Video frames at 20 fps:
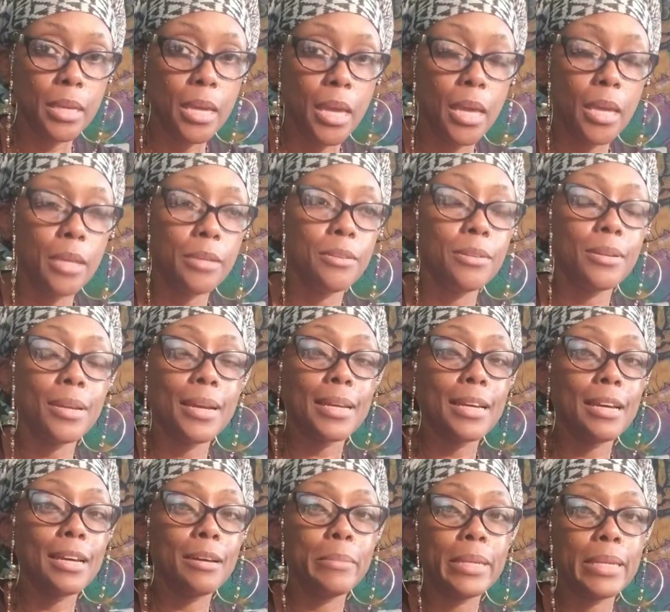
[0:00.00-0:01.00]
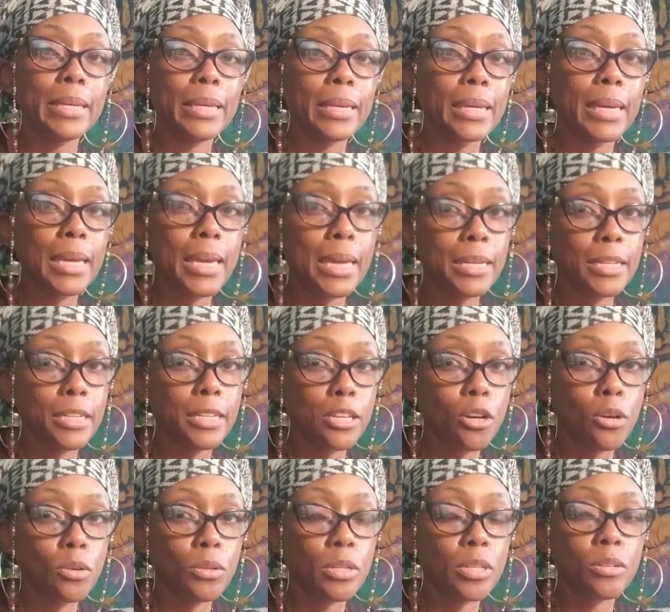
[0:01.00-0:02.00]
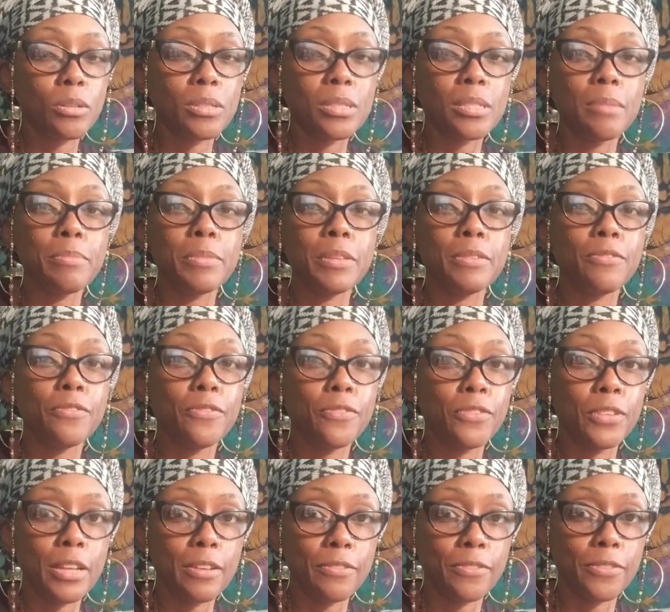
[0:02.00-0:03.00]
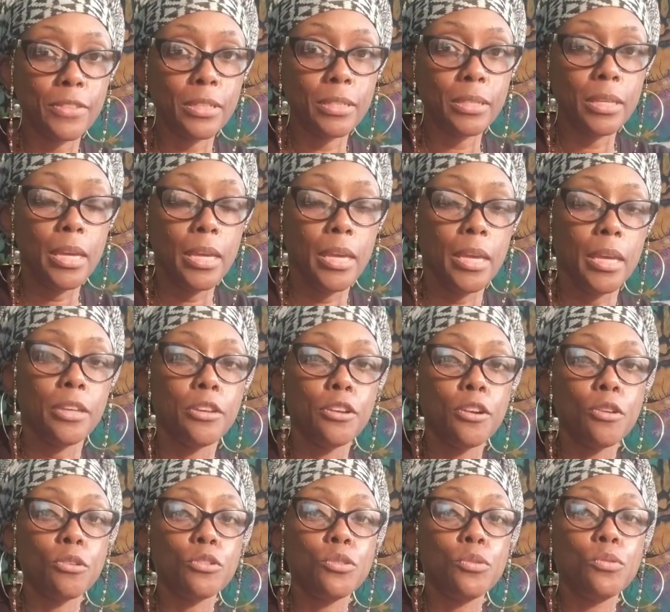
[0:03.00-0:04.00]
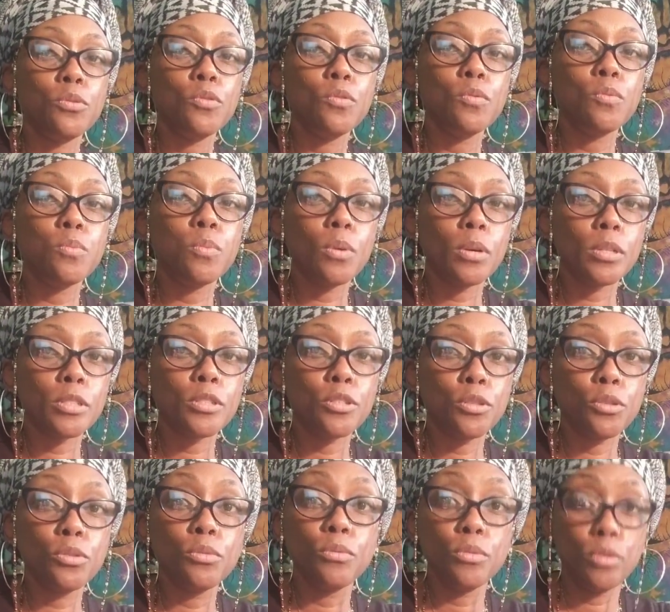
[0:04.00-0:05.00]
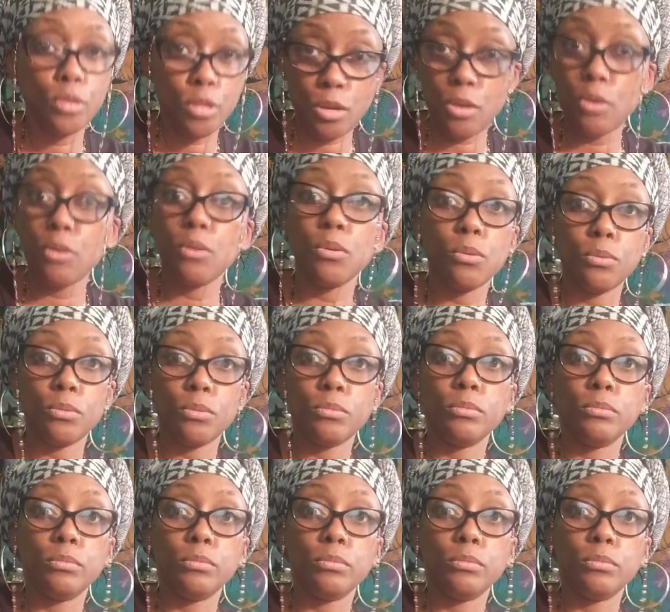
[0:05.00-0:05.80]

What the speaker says: You're not coming to get candy coated or something fluffy. You know, you want to know.